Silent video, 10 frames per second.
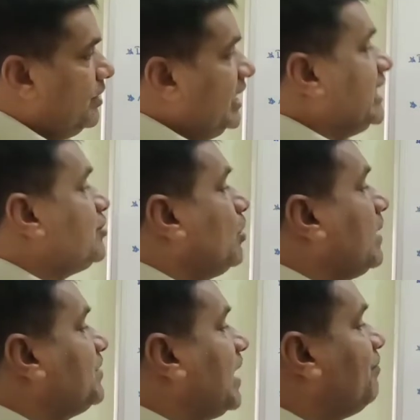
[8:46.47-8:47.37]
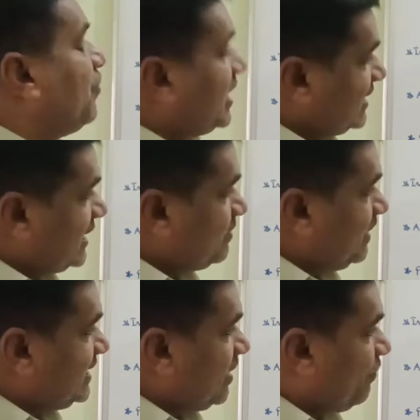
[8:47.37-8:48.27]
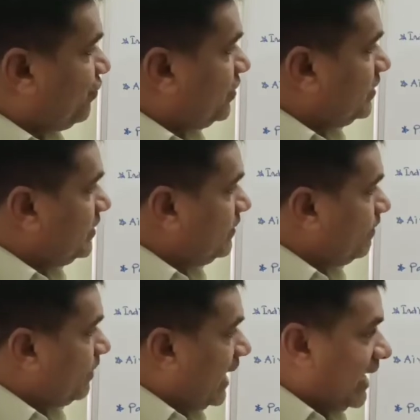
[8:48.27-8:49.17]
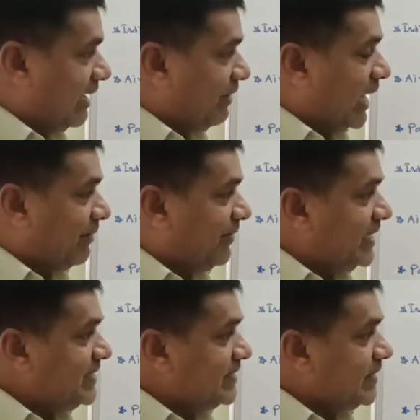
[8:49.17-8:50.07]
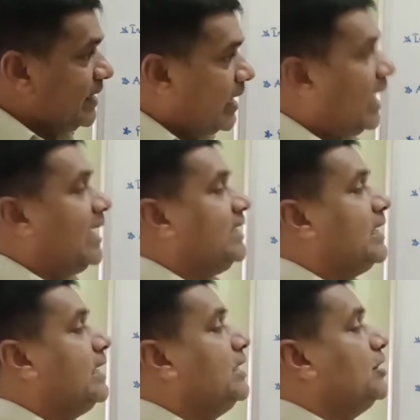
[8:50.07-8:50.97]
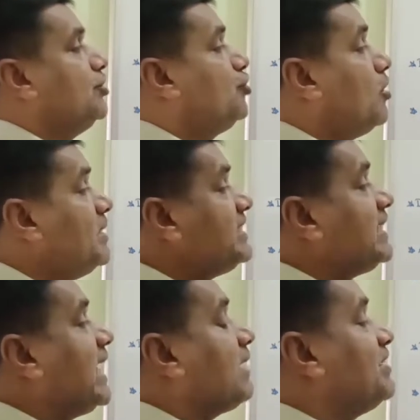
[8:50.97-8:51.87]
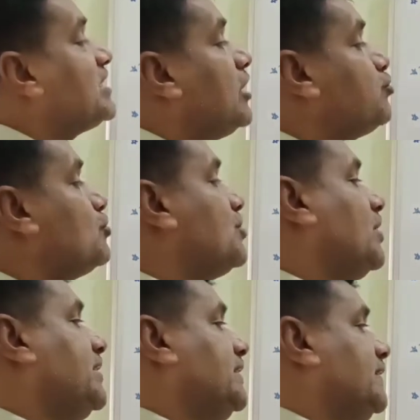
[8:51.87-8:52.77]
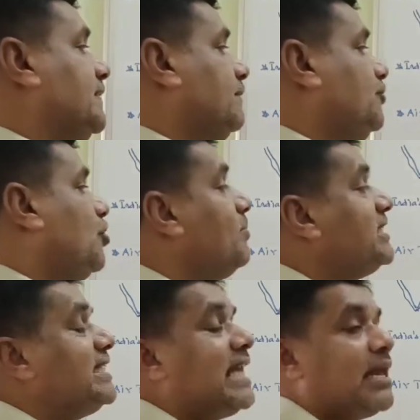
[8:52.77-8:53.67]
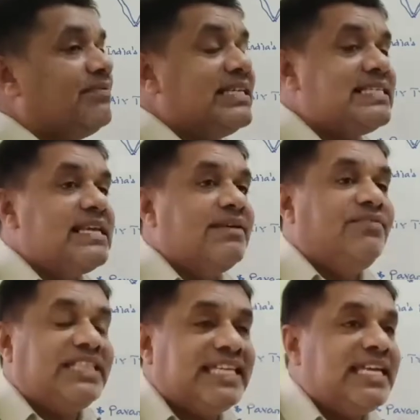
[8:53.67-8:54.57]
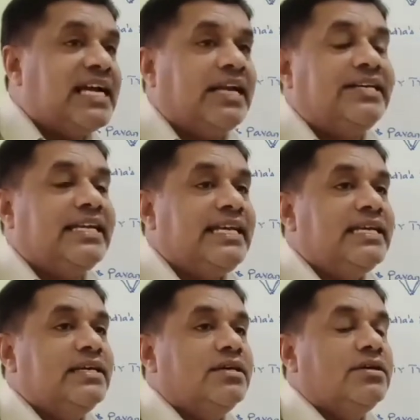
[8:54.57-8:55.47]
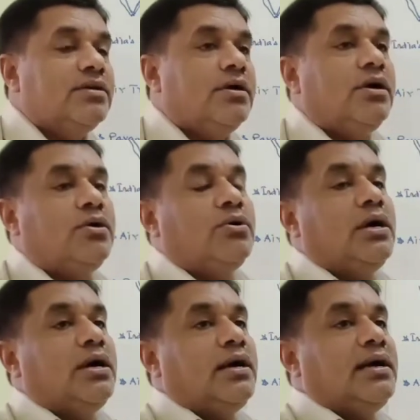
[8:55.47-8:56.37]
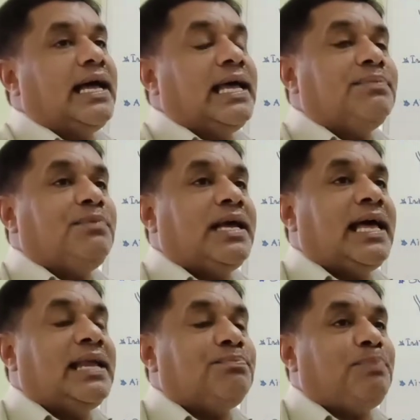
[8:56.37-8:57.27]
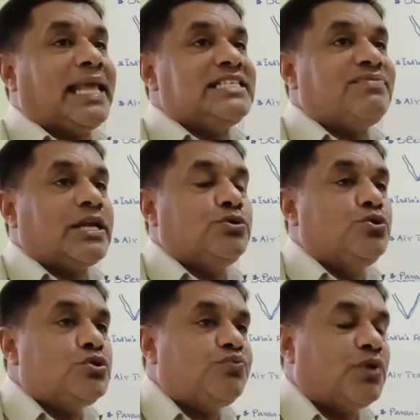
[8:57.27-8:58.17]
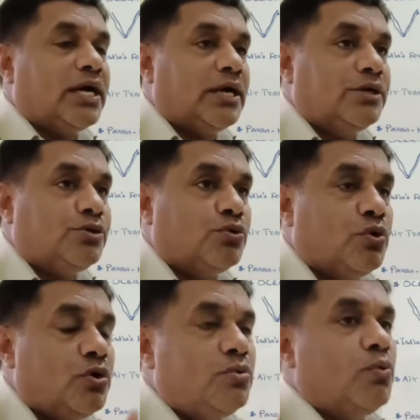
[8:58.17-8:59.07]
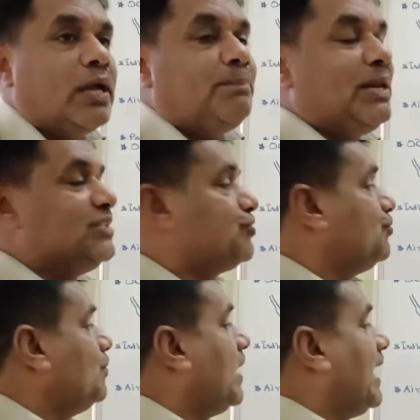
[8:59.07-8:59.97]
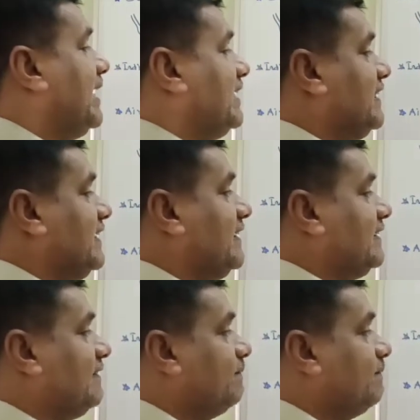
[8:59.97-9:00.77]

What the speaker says: It is one of the fastest means of airways, and domestic airways also started. Domestic airways within a country, airplanes were used to go one place to another.